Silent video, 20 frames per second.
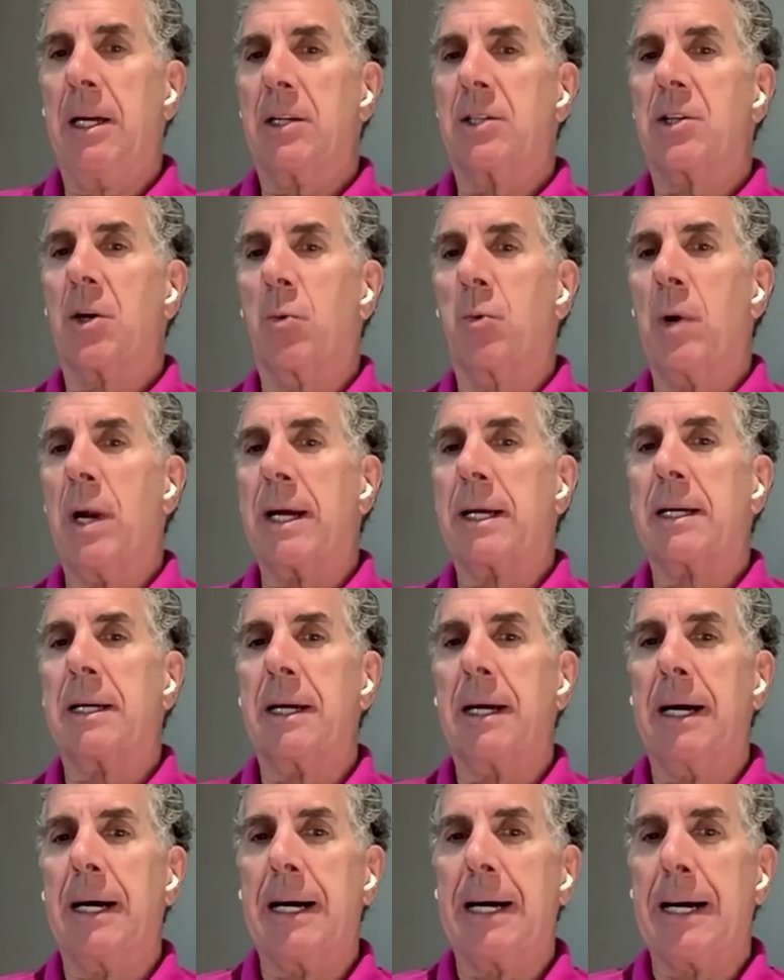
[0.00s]
So, Rick,
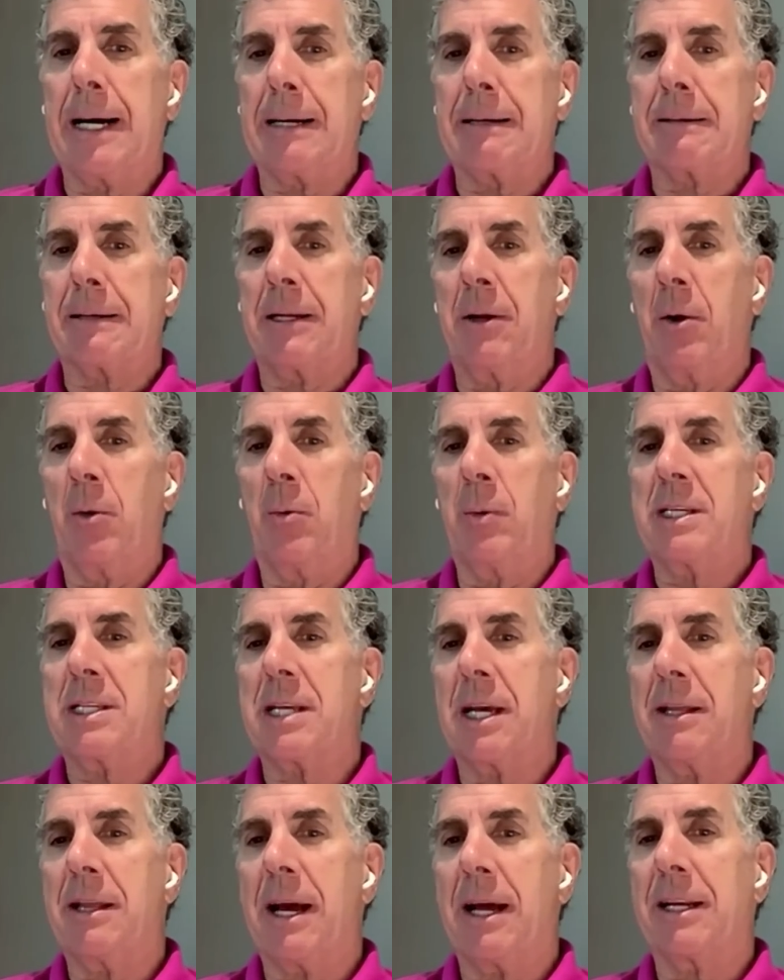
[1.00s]
uh, you know, we
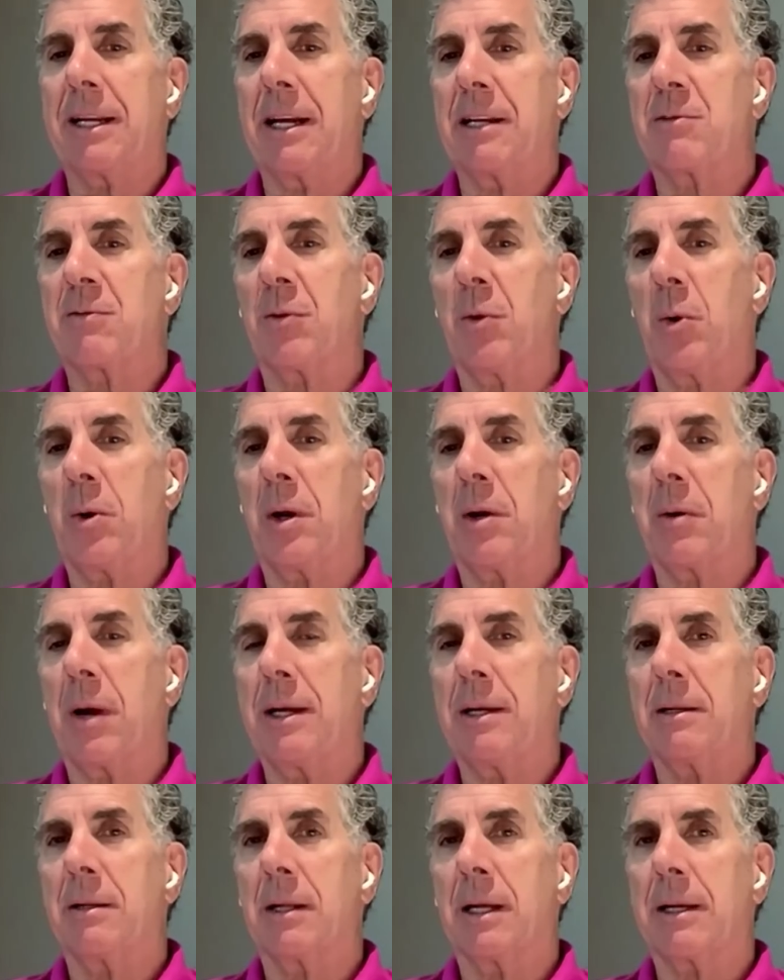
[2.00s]
say that against Florida, right?
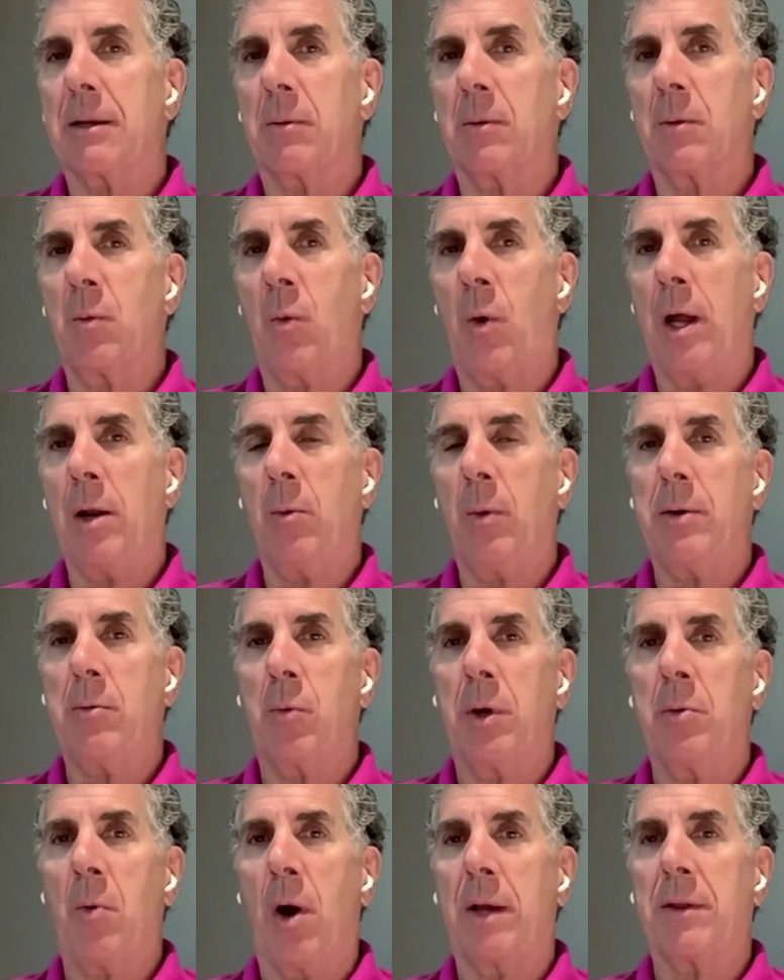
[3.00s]
Like, why don't we
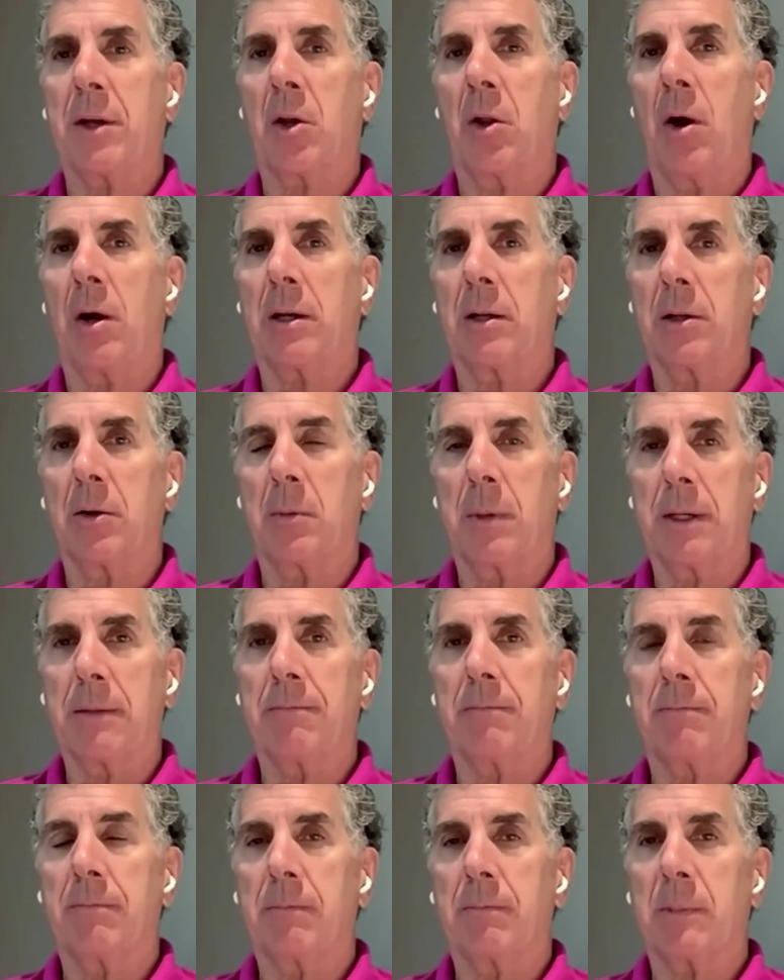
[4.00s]
rewind the clock a little bit?
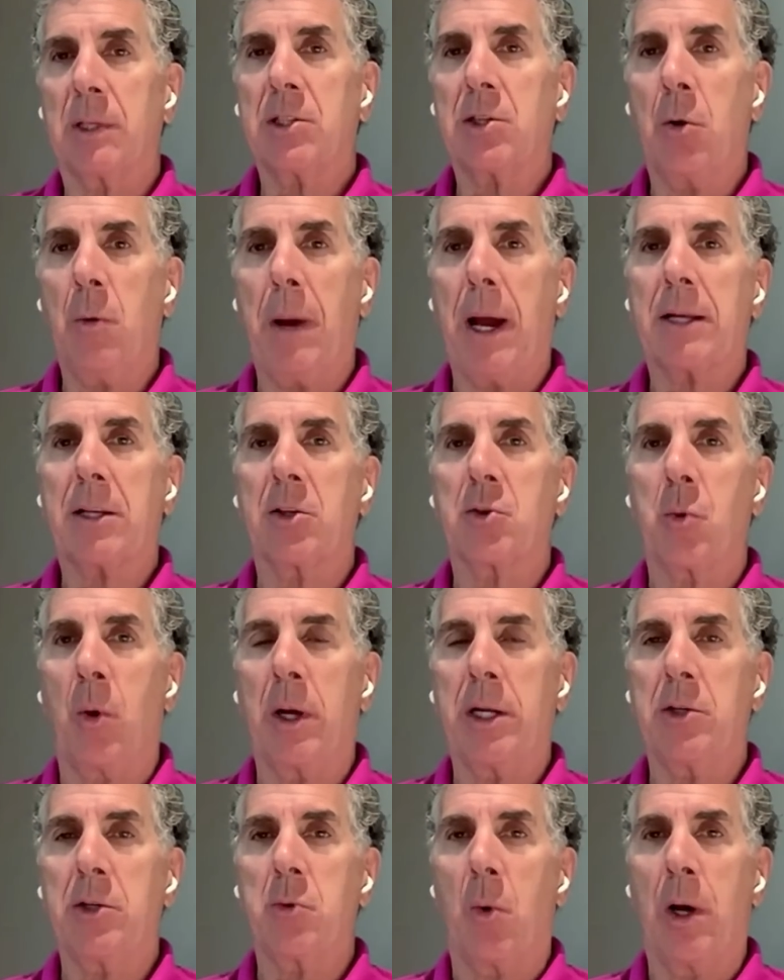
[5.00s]
Yeah. Let's go back to
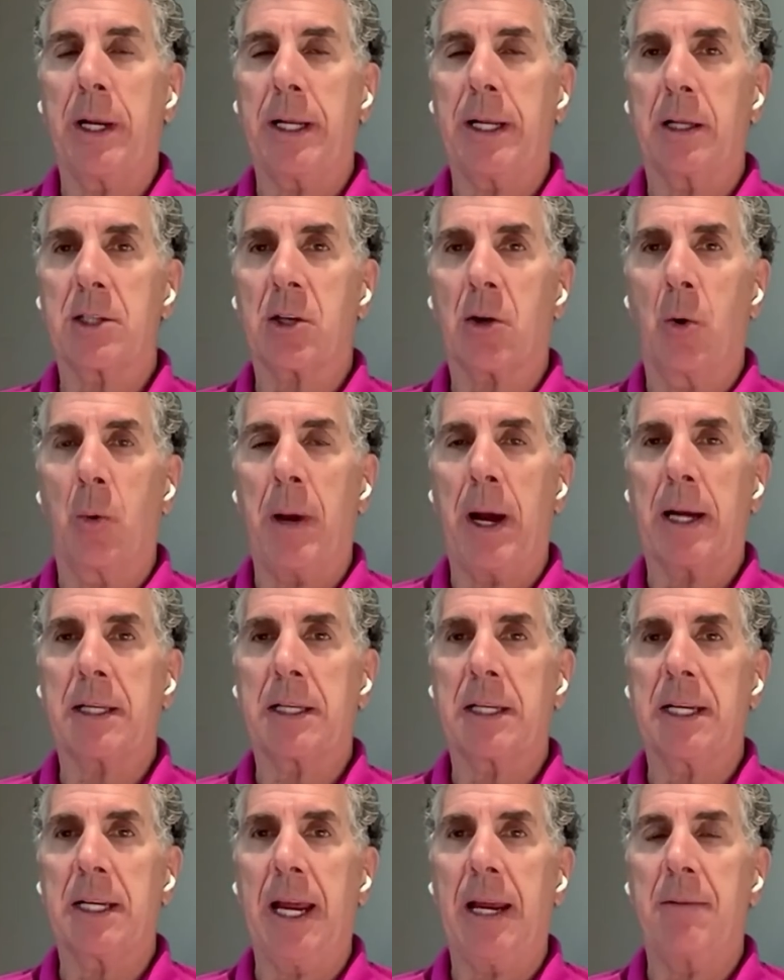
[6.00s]
2020. Let's go back to
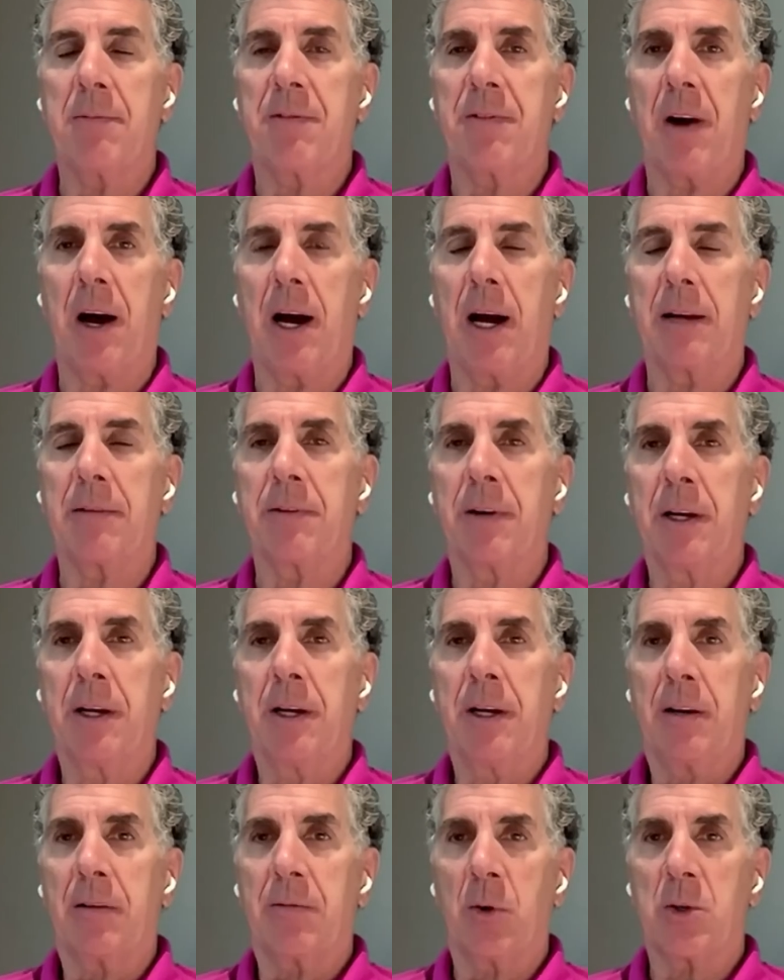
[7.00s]
game five
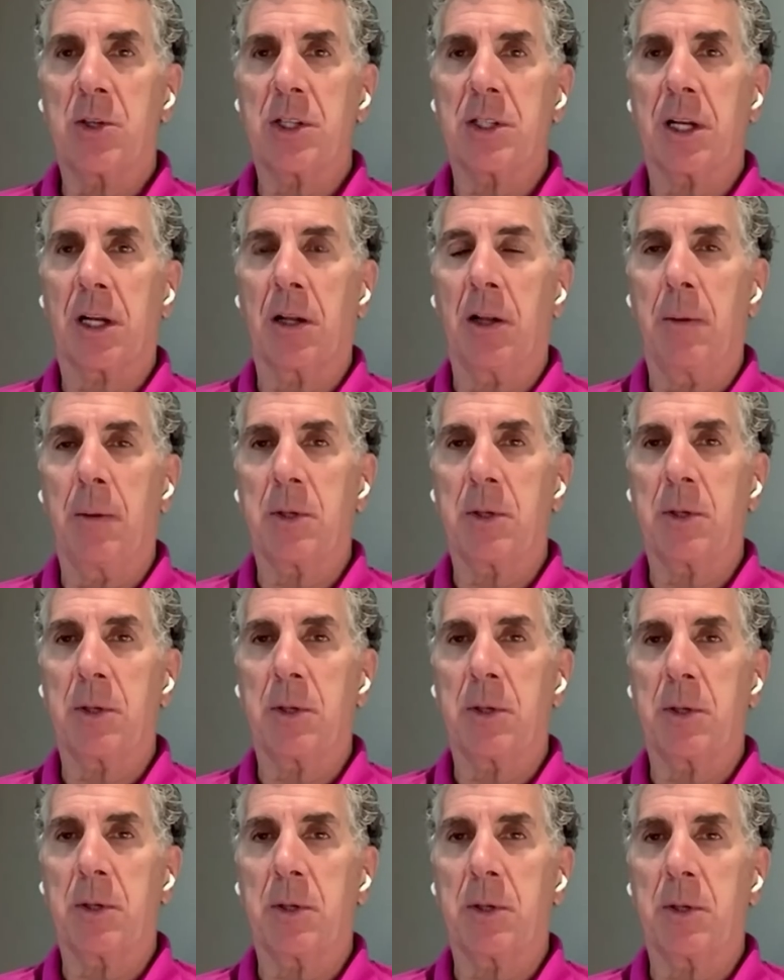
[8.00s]
versus the
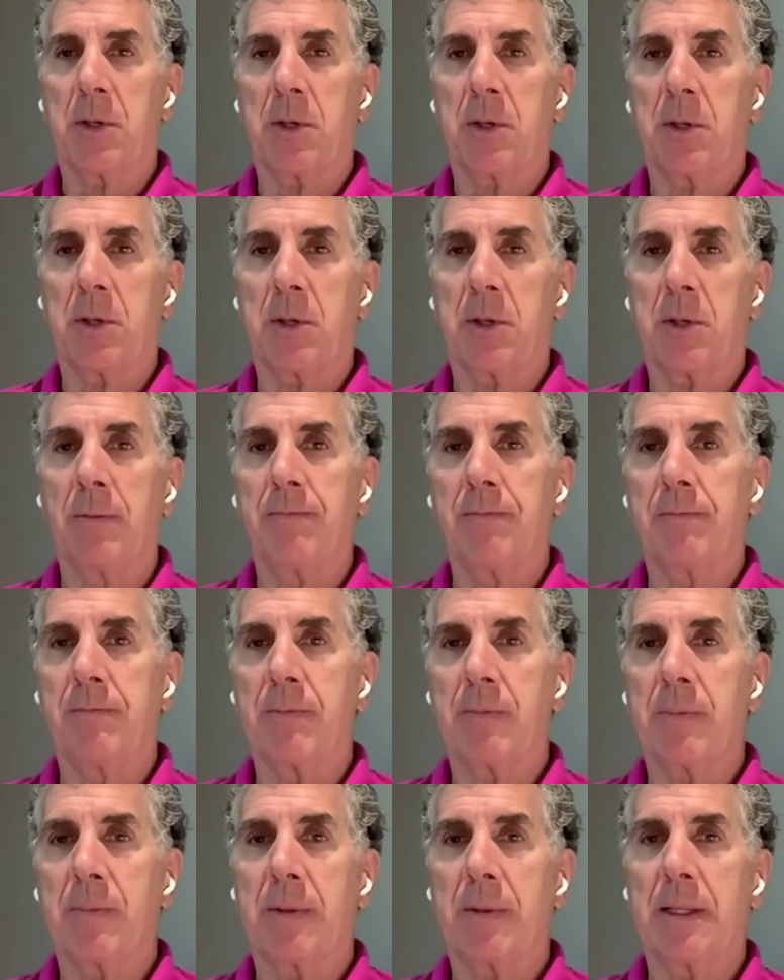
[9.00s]
Columbus Blue Jackets
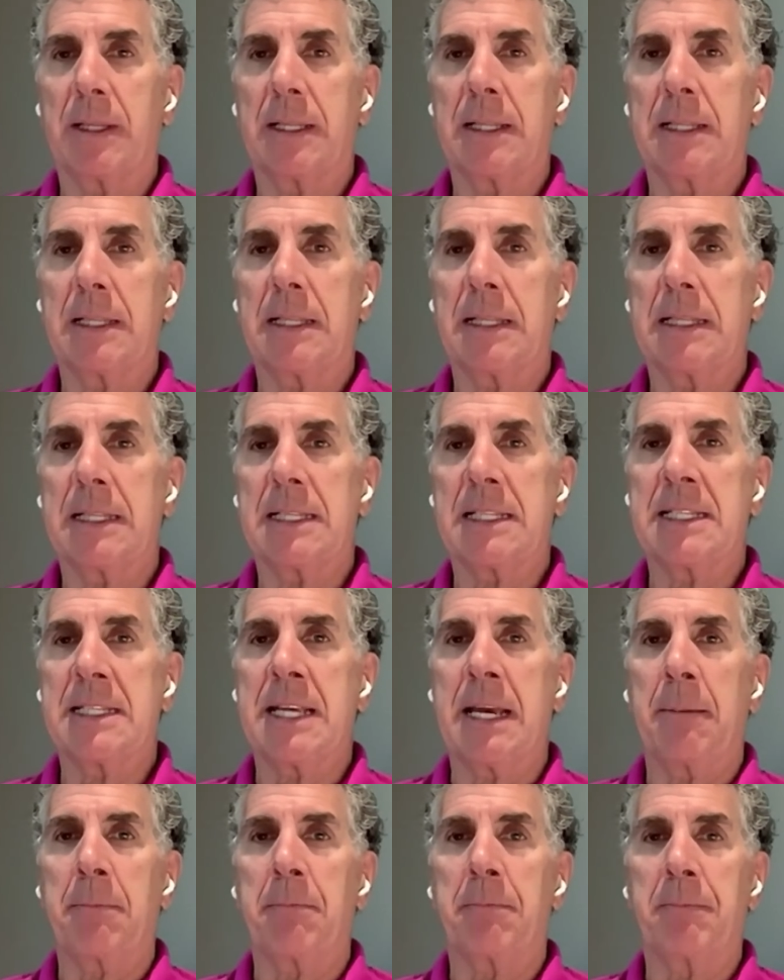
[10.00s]
in the bubble.
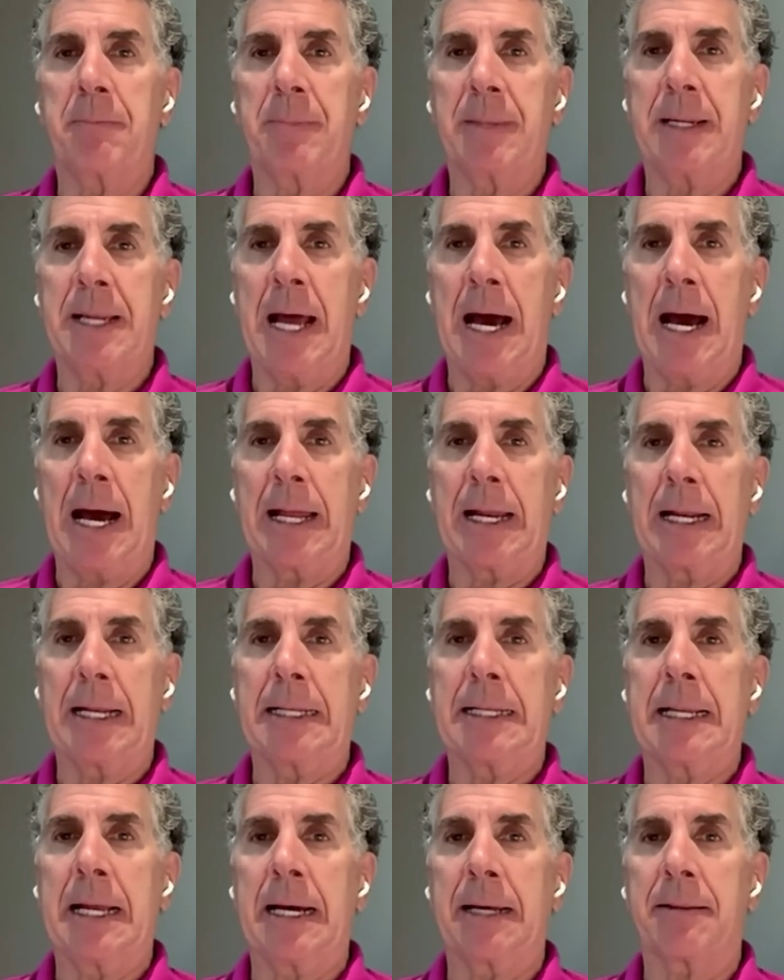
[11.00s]
Zip,
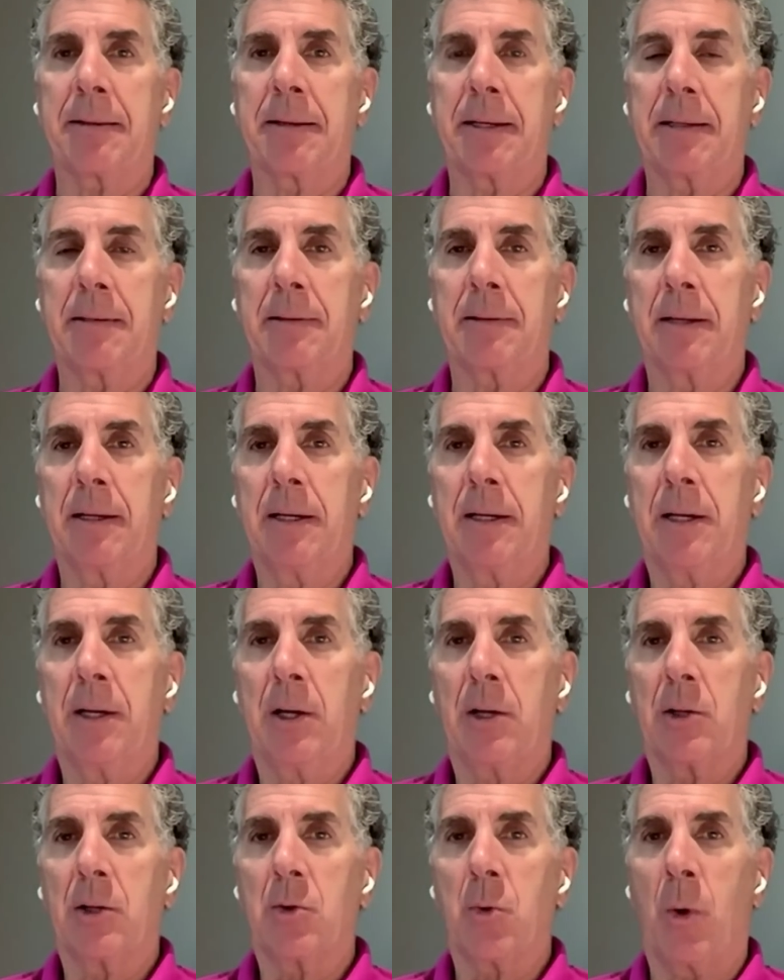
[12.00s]
nada,
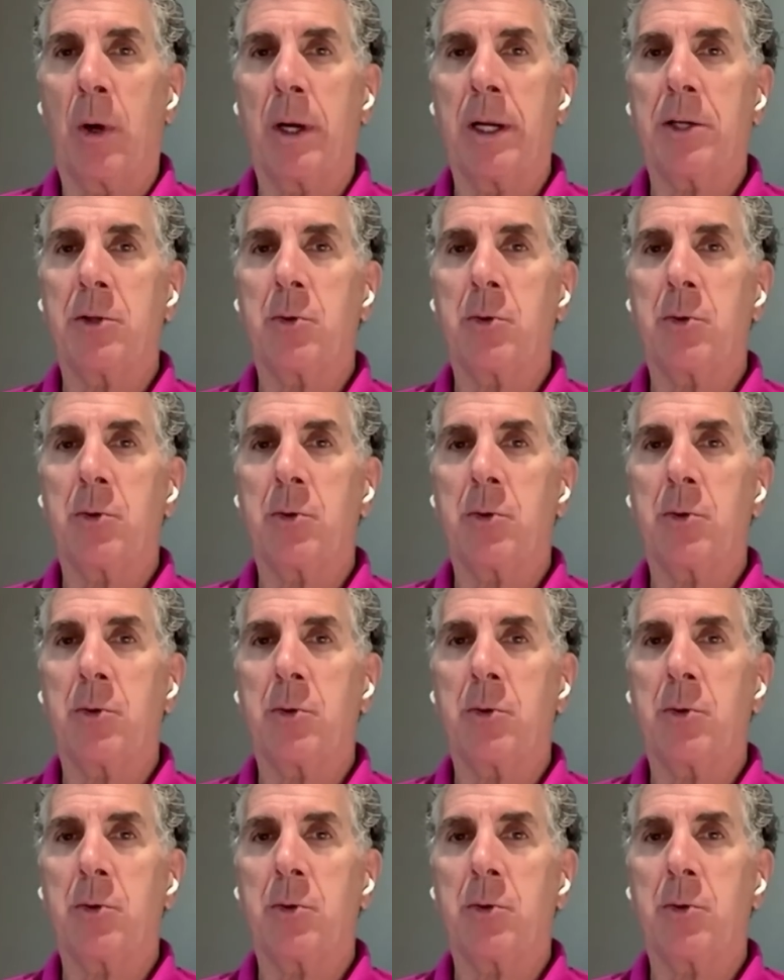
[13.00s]
nothing.